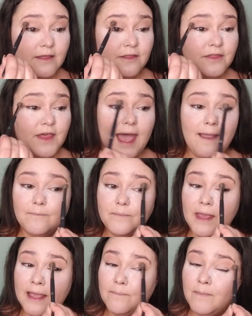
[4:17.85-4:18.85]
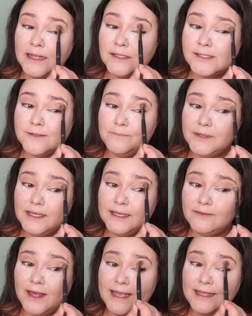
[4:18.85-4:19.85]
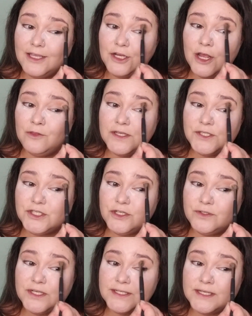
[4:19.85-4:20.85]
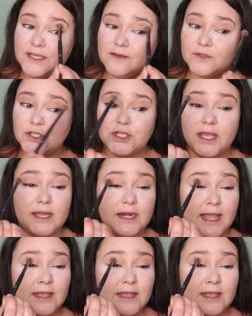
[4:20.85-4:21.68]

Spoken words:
that meant to me like, you know, this dude doesn't give a shit.